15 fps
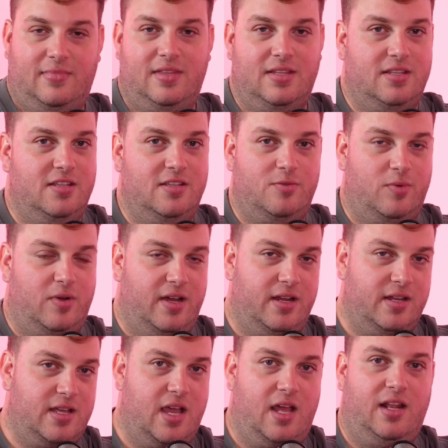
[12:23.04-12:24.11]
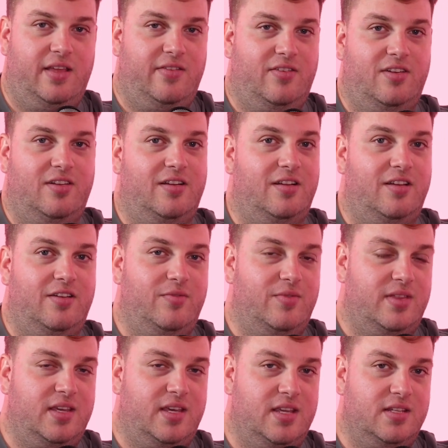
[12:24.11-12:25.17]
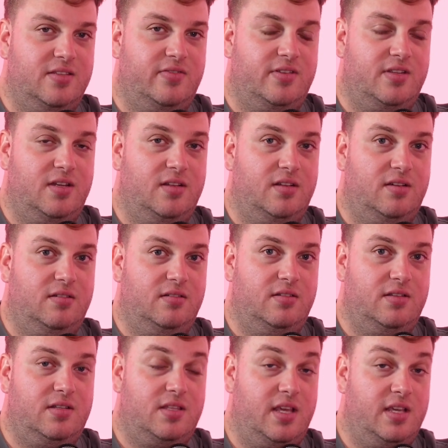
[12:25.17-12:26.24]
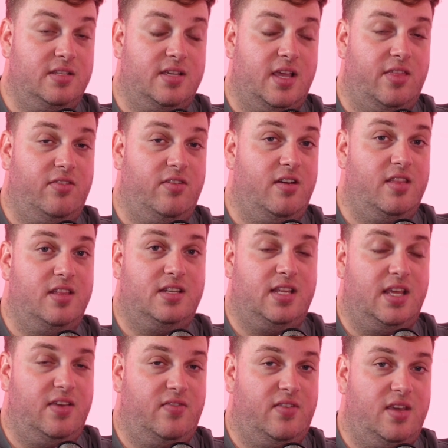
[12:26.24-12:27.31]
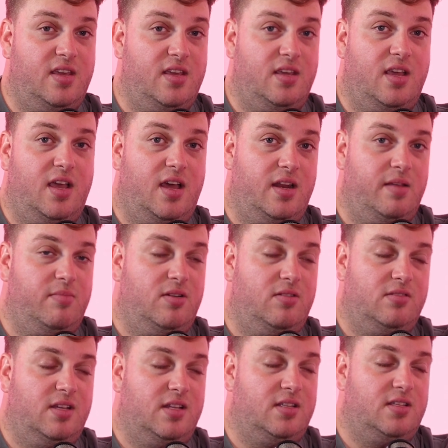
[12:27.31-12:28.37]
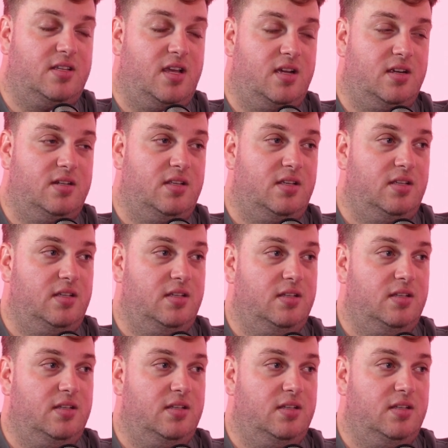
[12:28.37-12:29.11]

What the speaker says: This is why I can't leave her alone with the kids for too long. Things get thrown at the TV, honey bottles get sucked.